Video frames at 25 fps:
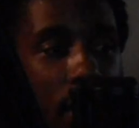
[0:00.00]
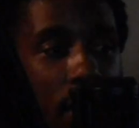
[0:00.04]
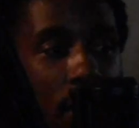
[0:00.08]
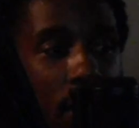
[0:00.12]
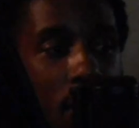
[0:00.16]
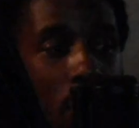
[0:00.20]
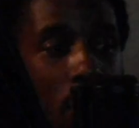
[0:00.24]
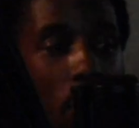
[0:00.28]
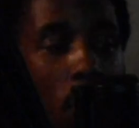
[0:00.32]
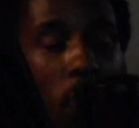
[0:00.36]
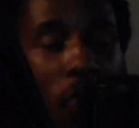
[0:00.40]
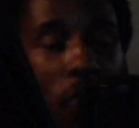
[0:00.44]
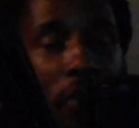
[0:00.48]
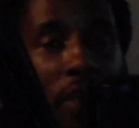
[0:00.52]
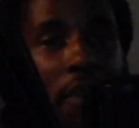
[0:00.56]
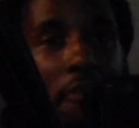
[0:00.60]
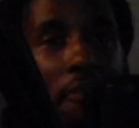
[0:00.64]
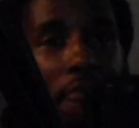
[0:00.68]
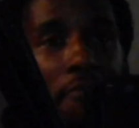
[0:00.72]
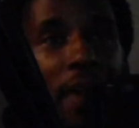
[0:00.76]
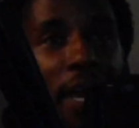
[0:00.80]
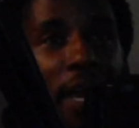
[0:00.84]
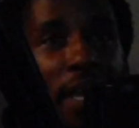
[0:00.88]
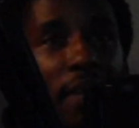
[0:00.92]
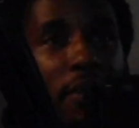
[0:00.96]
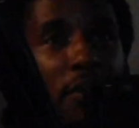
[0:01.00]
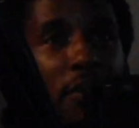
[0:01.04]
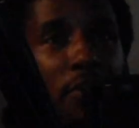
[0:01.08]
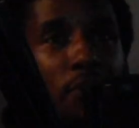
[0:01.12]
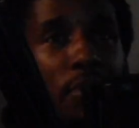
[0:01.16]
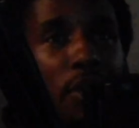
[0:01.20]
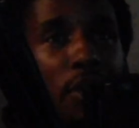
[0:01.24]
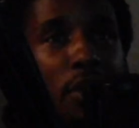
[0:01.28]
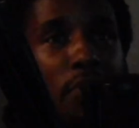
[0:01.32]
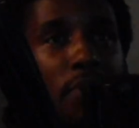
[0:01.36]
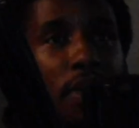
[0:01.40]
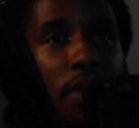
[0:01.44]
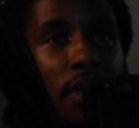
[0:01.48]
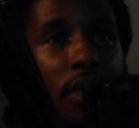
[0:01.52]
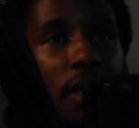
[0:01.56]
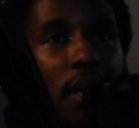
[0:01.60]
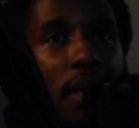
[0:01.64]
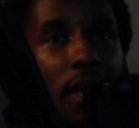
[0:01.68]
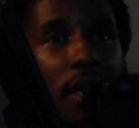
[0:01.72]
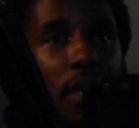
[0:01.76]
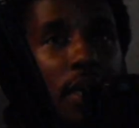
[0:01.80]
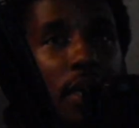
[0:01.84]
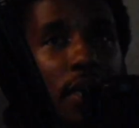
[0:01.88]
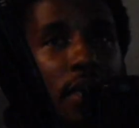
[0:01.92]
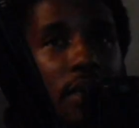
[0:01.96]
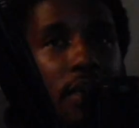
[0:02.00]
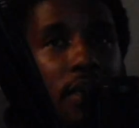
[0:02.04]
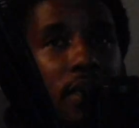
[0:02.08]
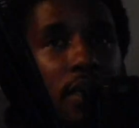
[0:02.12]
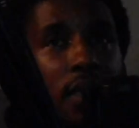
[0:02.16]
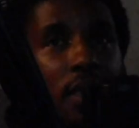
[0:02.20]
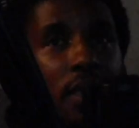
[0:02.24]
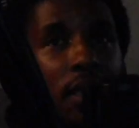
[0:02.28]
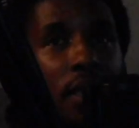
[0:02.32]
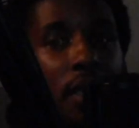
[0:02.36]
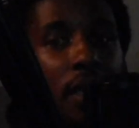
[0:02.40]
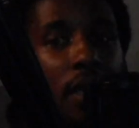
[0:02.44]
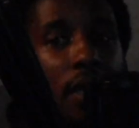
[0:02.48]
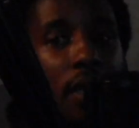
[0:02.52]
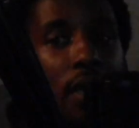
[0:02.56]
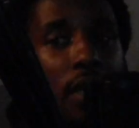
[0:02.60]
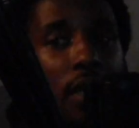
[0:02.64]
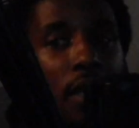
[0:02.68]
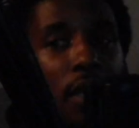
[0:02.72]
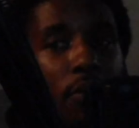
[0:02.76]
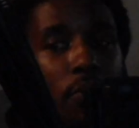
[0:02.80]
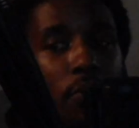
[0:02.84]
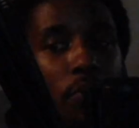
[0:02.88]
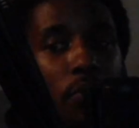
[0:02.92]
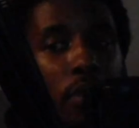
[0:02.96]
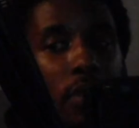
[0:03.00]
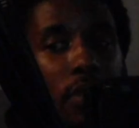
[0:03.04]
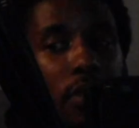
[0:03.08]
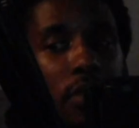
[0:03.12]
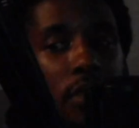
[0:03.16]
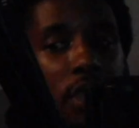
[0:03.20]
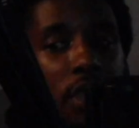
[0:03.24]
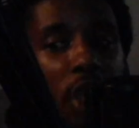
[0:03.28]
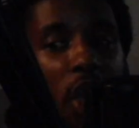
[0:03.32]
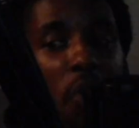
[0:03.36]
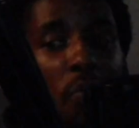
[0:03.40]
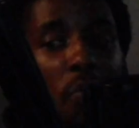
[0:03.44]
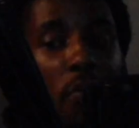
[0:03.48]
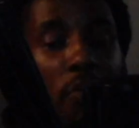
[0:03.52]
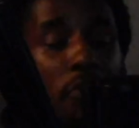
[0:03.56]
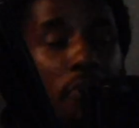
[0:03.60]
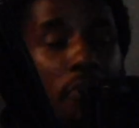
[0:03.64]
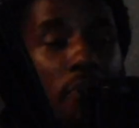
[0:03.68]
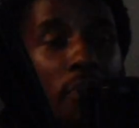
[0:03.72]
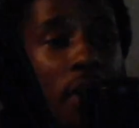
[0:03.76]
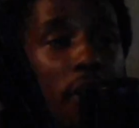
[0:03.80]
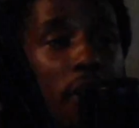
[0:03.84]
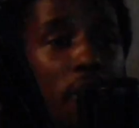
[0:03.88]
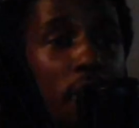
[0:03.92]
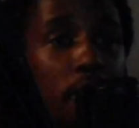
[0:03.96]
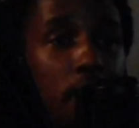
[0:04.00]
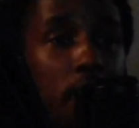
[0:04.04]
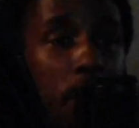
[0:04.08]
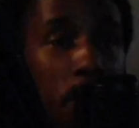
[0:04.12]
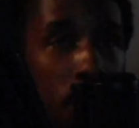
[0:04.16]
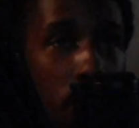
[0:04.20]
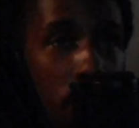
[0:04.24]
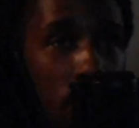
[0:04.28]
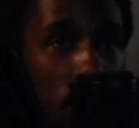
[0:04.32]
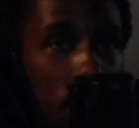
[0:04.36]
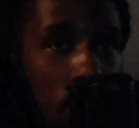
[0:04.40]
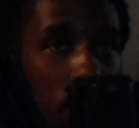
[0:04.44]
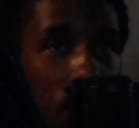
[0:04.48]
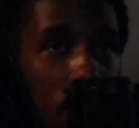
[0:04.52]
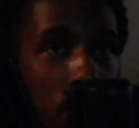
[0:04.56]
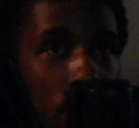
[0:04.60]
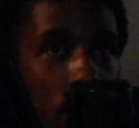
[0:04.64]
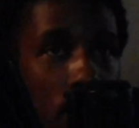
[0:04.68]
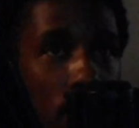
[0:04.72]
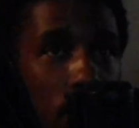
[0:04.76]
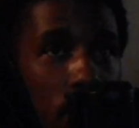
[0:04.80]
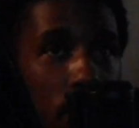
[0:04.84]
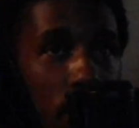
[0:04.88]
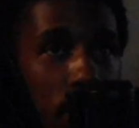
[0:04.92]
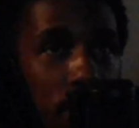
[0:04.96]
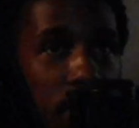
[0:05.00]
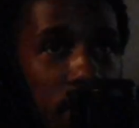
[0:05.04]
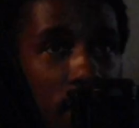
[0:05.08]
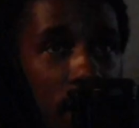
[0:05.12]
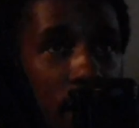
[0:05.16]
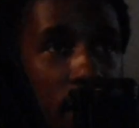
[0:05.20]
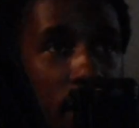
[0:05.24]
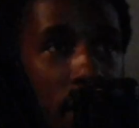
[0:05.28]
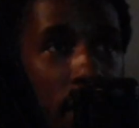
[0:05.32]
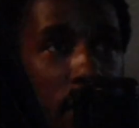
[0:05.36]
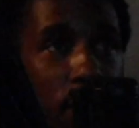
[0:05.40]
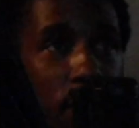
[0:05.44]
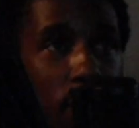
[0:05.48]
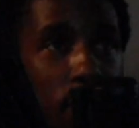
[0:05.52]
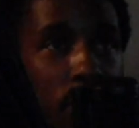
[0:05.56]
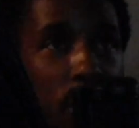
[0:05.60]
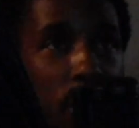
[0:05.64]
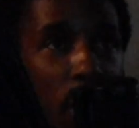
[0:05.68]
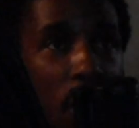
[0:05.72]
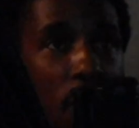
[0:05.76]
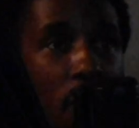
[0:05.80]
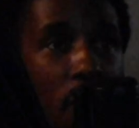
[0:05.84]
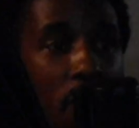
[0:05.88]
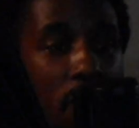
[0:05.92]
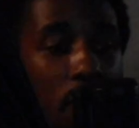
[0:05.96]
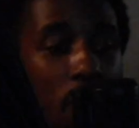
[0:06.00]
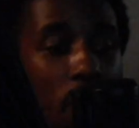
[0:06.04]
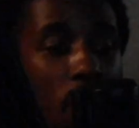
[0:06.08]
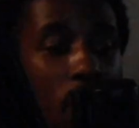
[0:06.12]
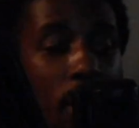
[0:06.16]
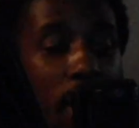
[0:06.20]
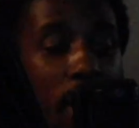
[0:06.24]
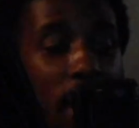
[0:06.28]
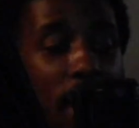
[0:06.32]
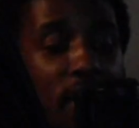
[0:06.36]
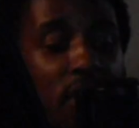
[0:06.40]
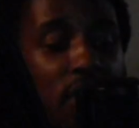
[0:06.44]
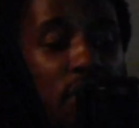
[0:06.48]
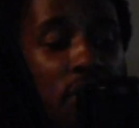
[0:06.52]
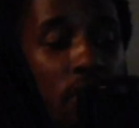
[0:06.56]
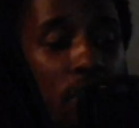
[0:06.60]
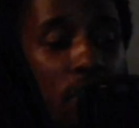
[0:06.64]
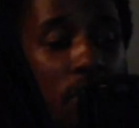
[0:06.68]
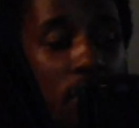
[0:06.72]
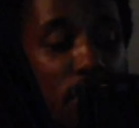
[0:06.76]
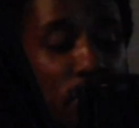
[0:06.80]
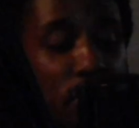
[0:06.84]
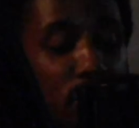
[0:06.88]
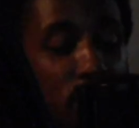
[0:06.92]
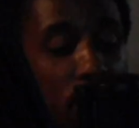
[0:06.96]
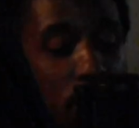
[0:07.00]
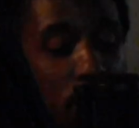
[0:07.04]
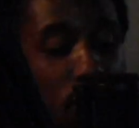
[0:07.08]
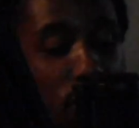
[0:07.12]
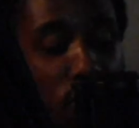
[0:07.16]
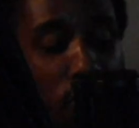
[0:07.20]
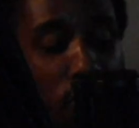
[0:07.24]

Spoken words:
only affected me because it was coming from other people, you know what I'm saying? It was coming from what I saw on social